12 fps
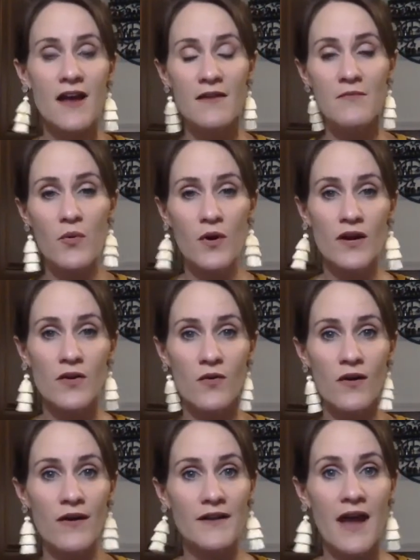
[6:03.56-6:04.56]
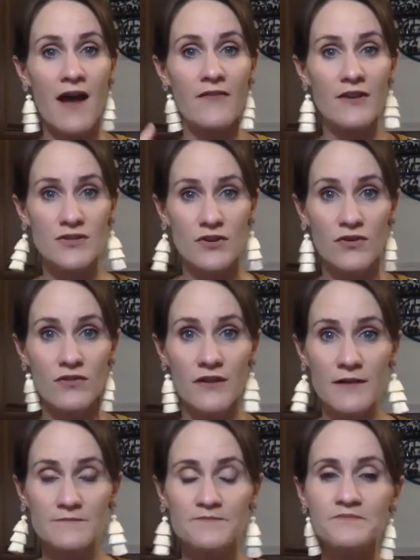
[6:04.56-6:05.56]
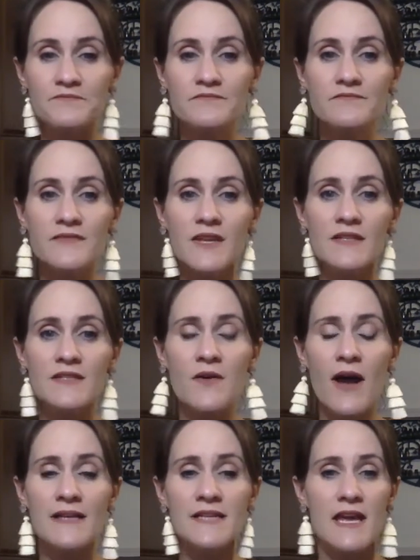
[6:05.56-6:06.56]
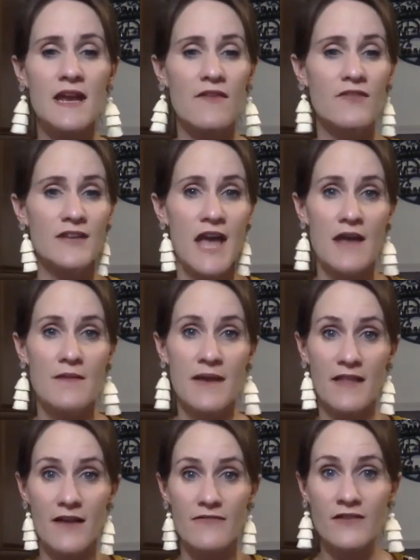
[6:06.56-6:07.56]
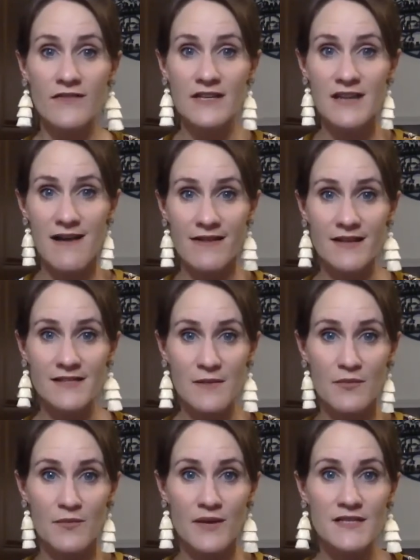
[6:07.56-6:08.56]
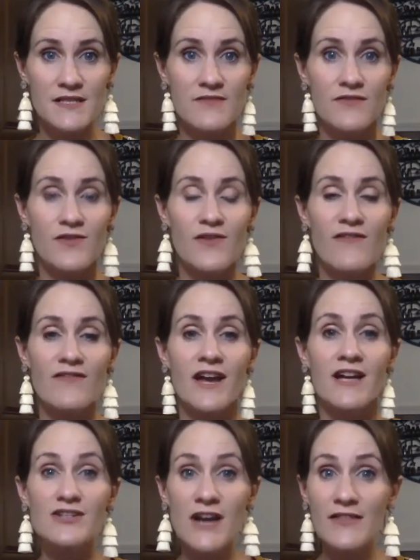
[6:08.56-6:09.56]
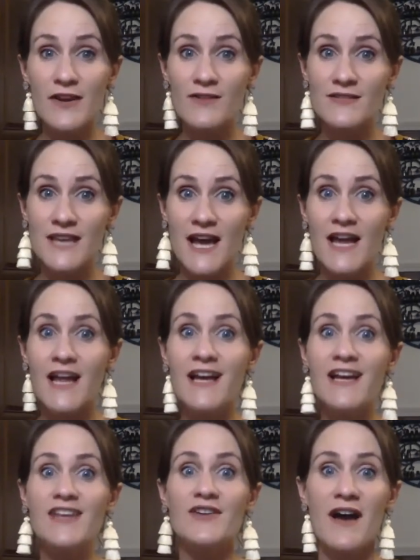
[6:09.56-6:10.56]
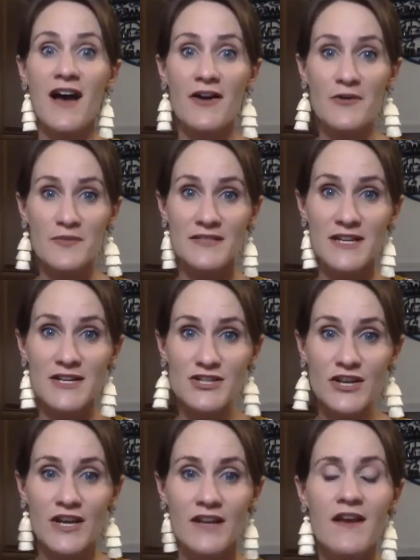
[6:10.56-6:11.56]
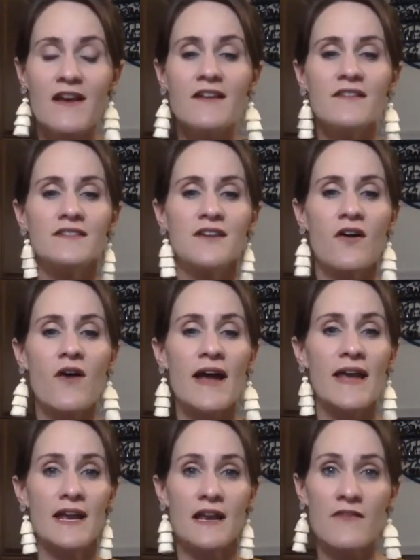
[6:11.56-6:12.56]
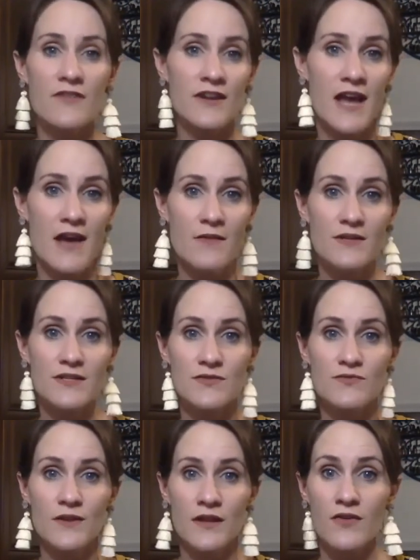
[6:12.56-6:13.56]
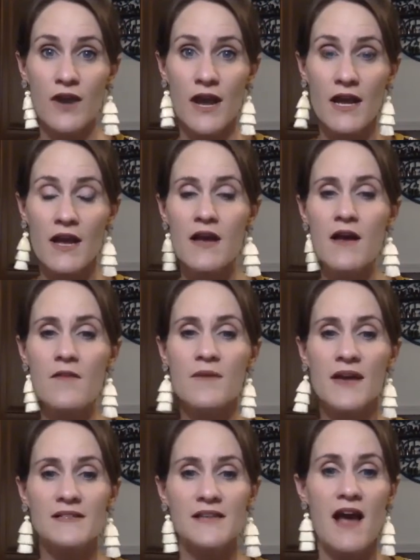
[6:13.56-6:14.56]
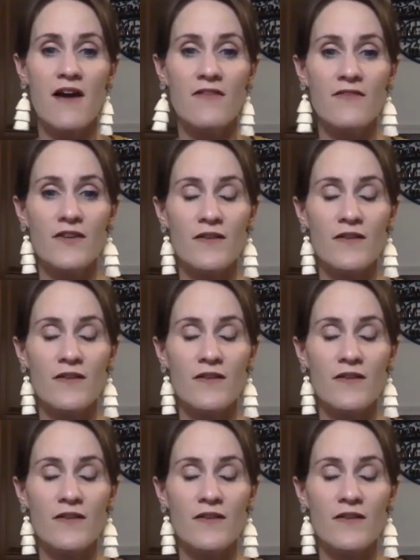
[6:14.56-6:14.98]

an important oil to have internally. So I take it every day in my Lifelong Vitality supplements. If you have not tried those yet, you 100% should. So I get it every day, which is really great because I have